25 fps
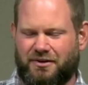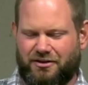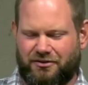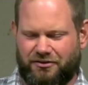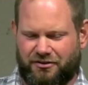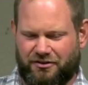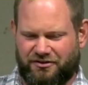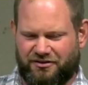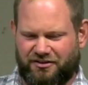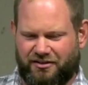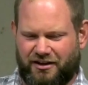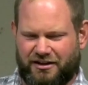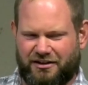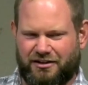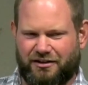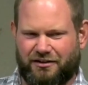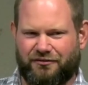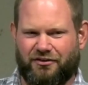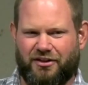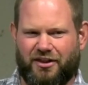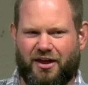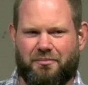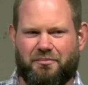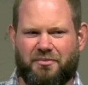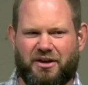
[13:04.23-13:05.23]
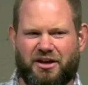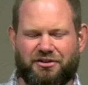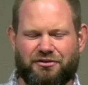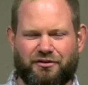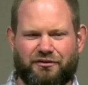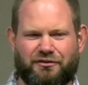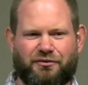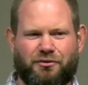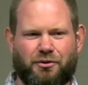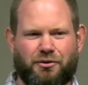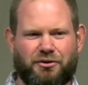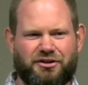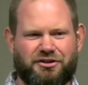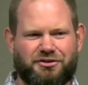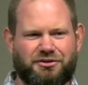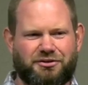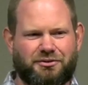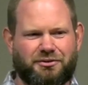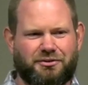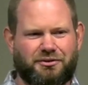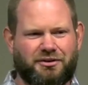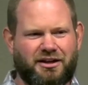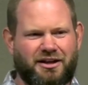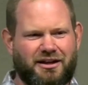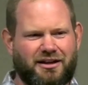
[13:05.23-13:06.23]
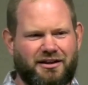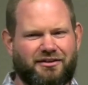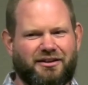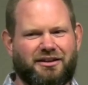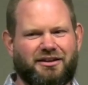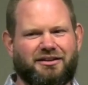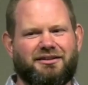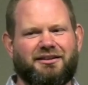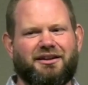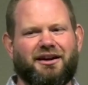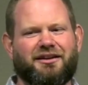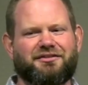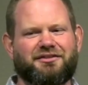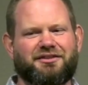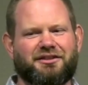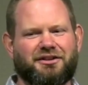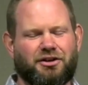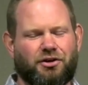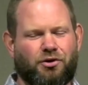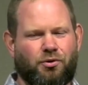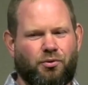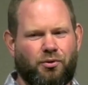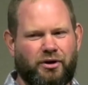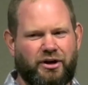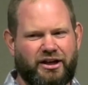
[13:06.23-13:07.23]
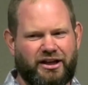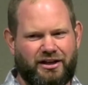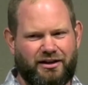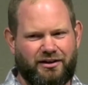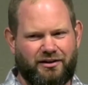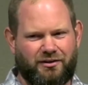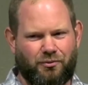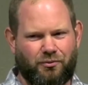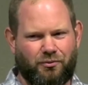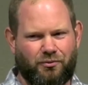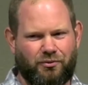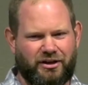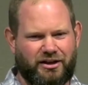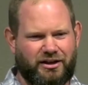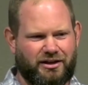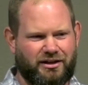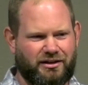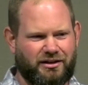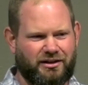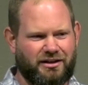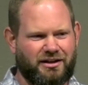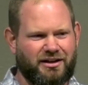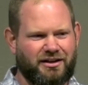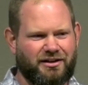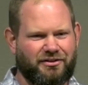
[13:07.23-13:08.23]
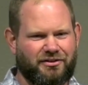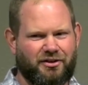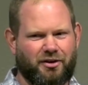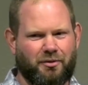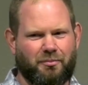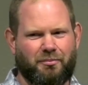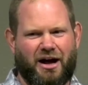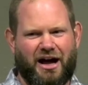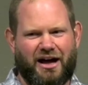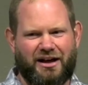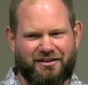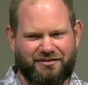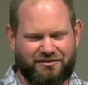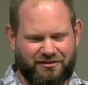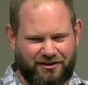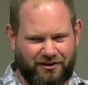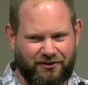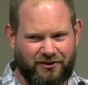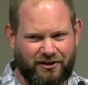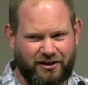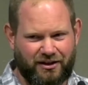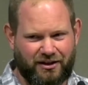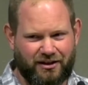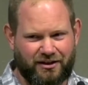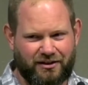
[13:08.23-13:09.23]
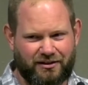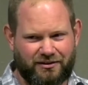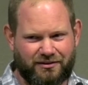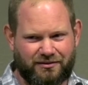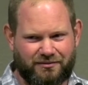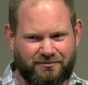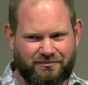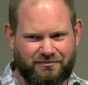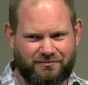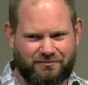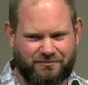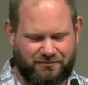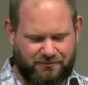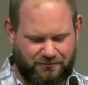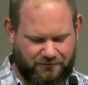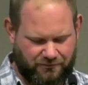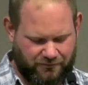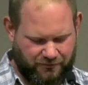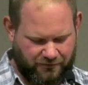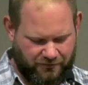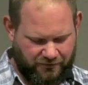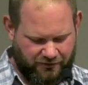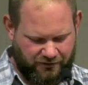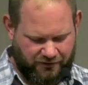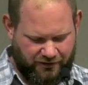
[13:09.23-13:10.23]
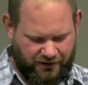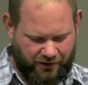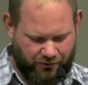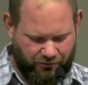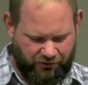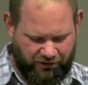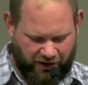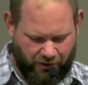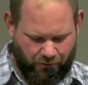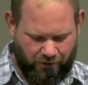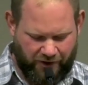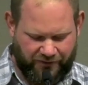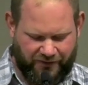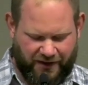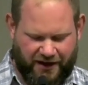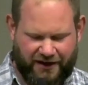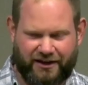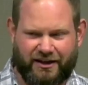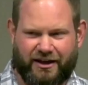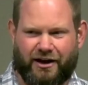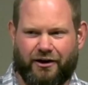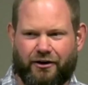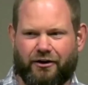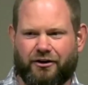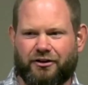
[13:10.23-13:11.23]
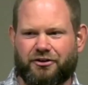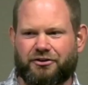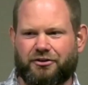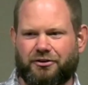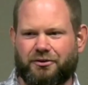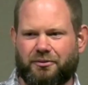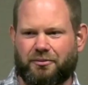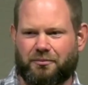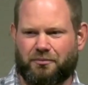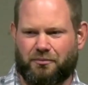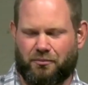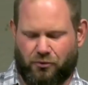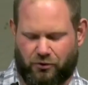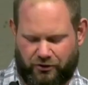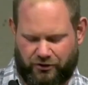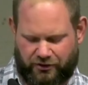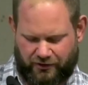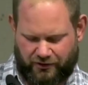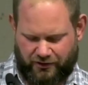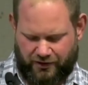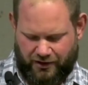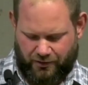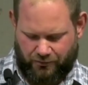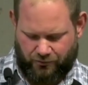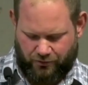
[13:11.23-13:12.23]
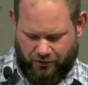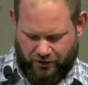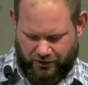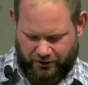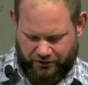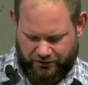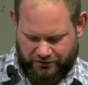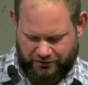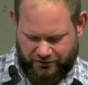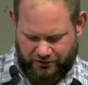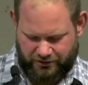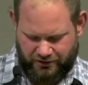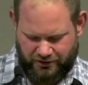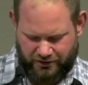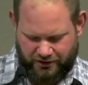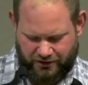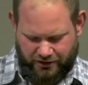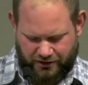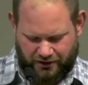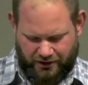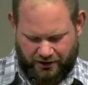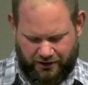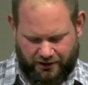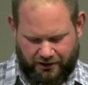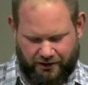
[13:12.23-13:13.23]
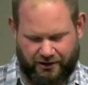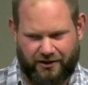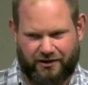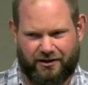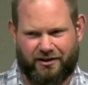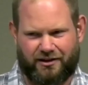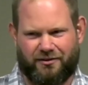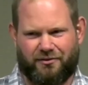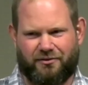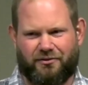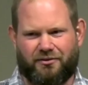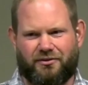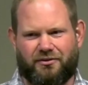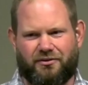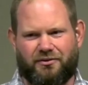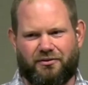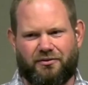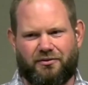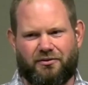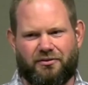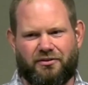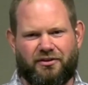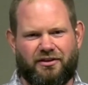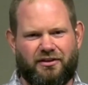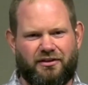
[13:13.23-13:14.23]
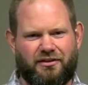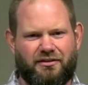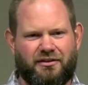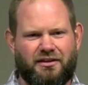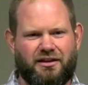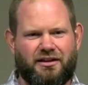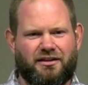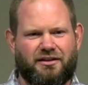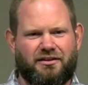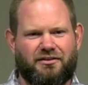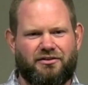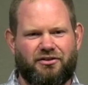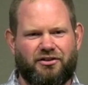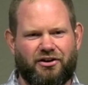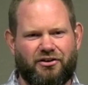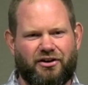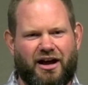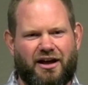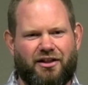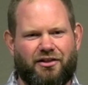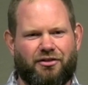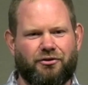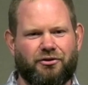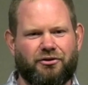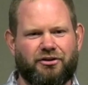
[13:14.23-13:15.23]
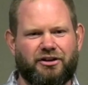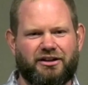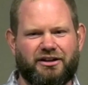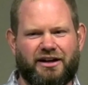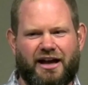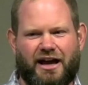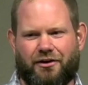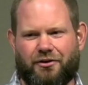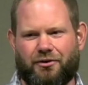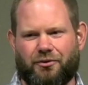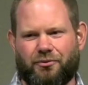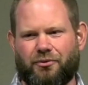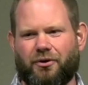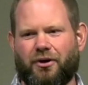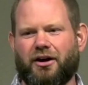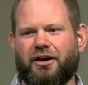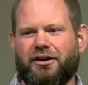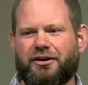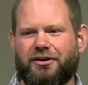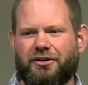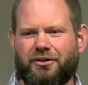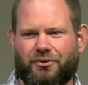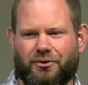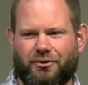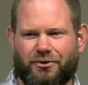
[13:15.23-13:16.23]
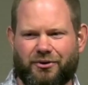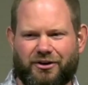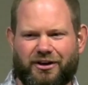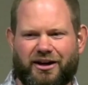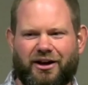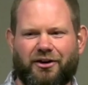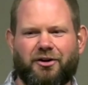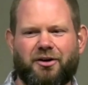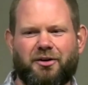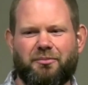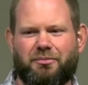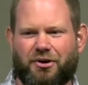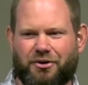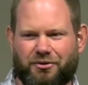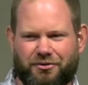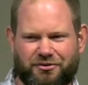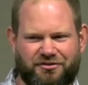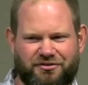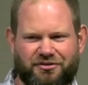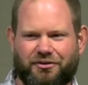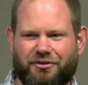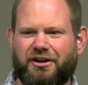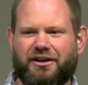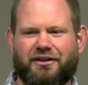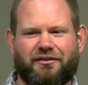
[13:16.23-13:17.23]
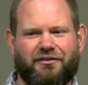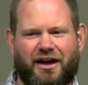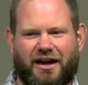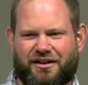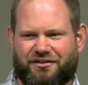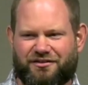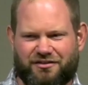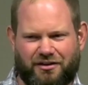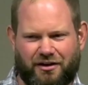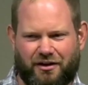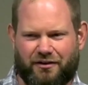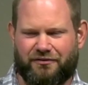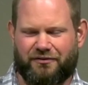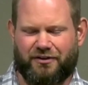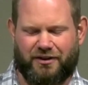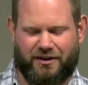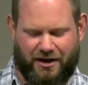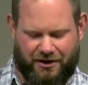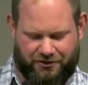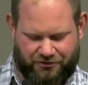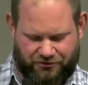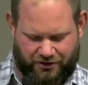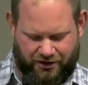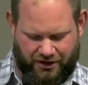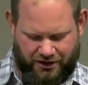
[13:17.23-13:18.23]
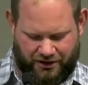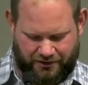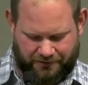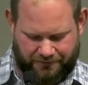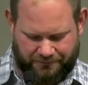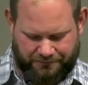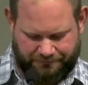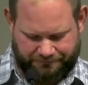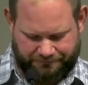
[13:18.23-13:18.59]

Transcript: They're selecting for that mental fortitude that doesn't quit when their body's at the end. They, they want that character more than they want. Uh, they're not learning how to run or carry boats or any of that stuff in that training.